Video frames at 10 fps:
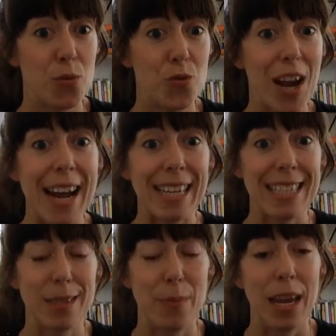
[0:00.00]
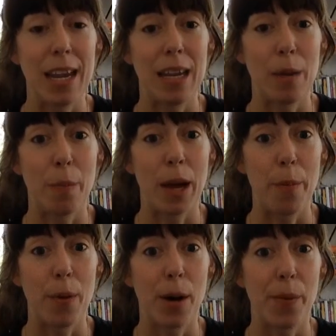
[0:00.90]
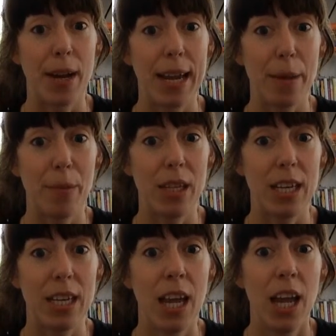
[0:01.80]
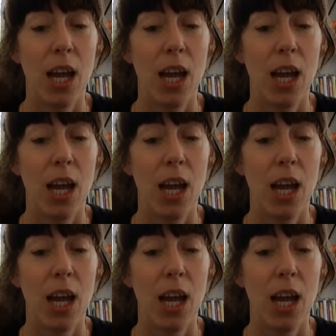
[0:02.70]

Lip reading: Dragonsbane by Barbara Hambly,